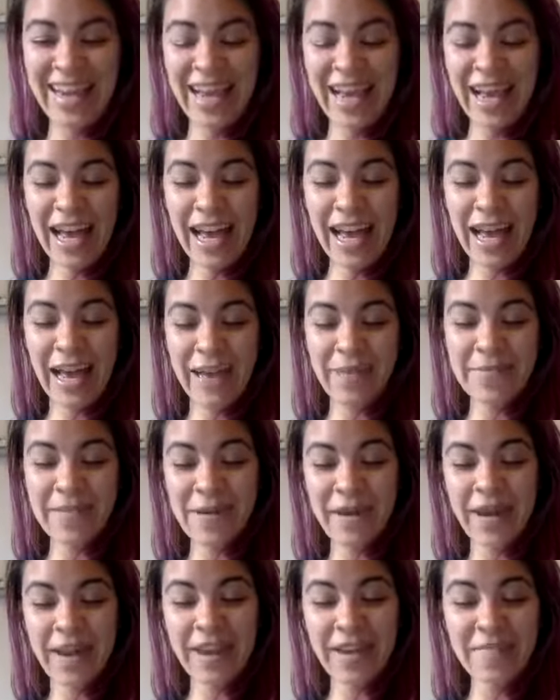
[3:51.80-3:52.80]
Um,
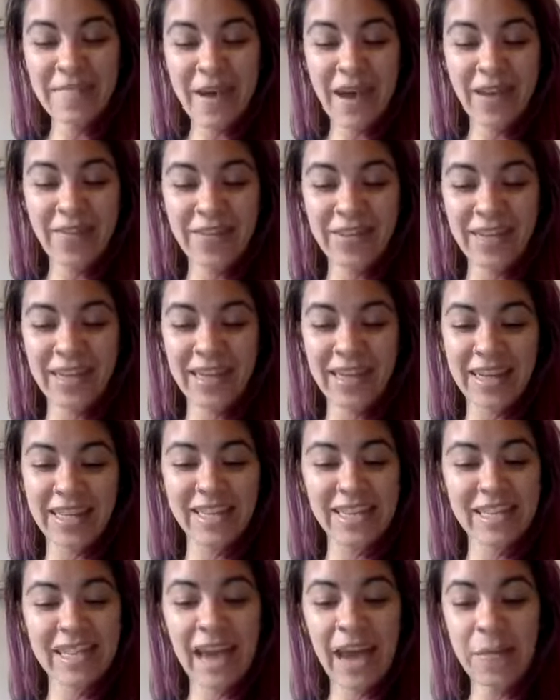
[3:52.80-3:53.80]
okay,
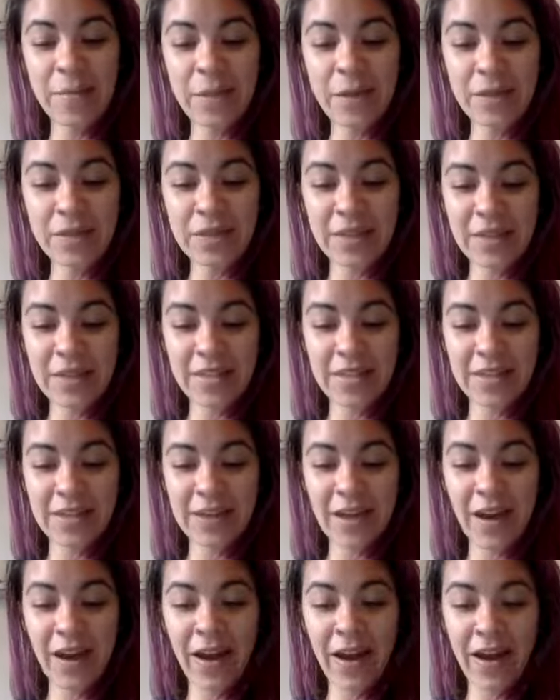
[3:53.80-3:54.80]
Amavi's top uses
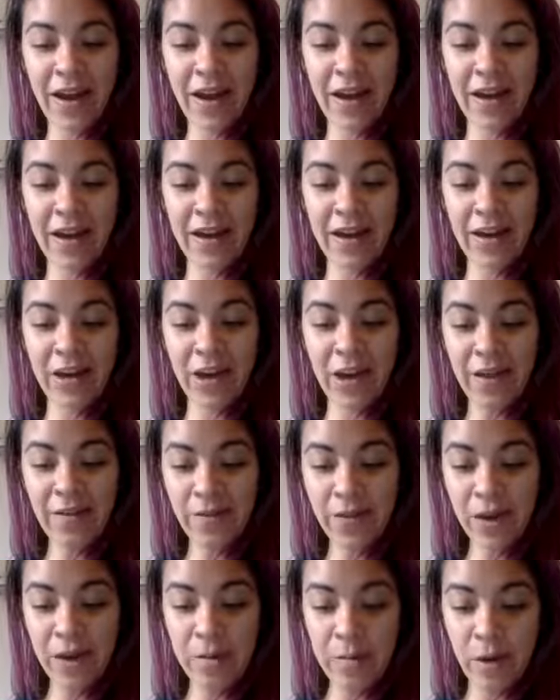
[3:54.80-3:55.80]
are great
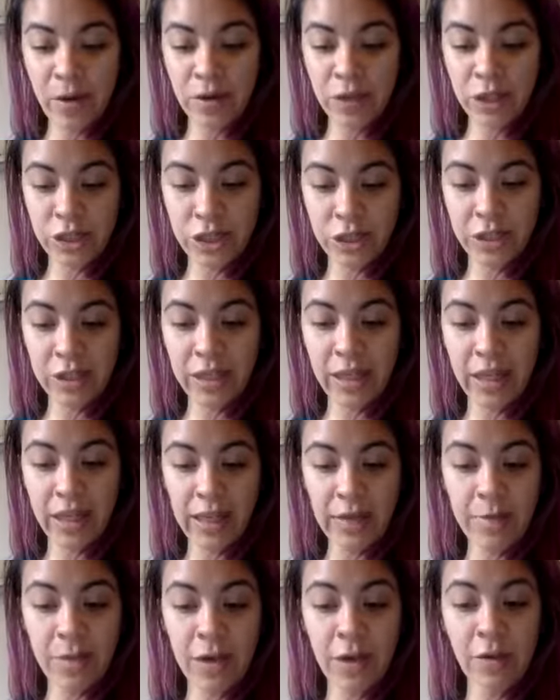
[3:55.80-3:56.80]
for emotionally
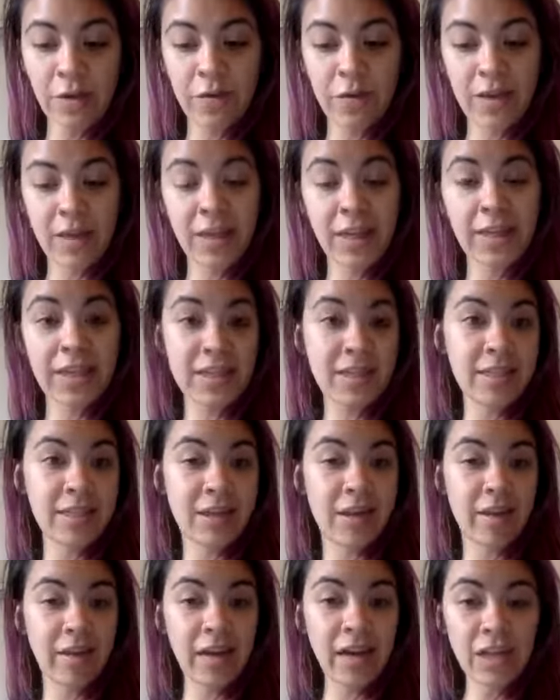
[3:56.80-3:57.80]
when you're feeling
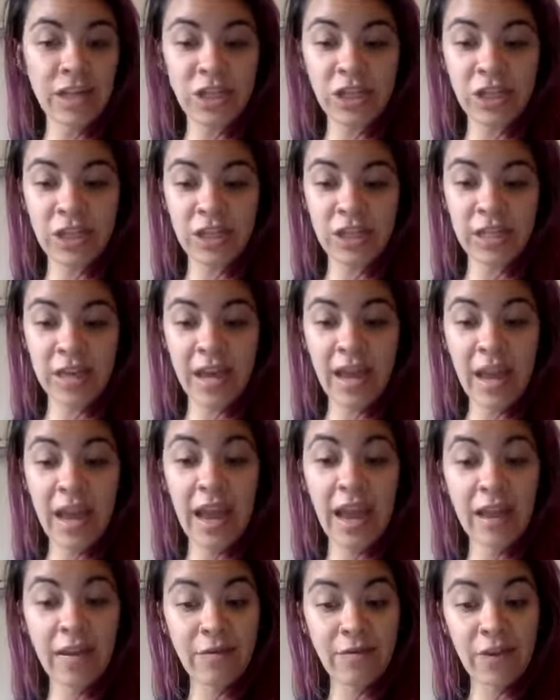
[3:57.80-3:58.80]
discouraged,
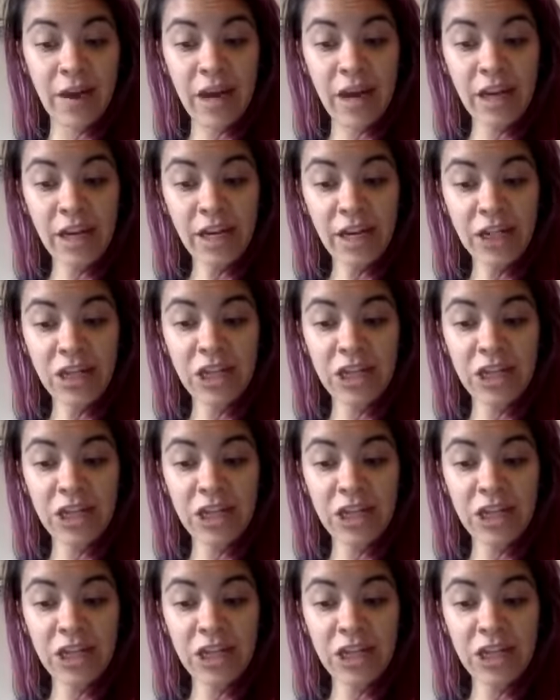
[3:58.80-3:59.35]
enraged,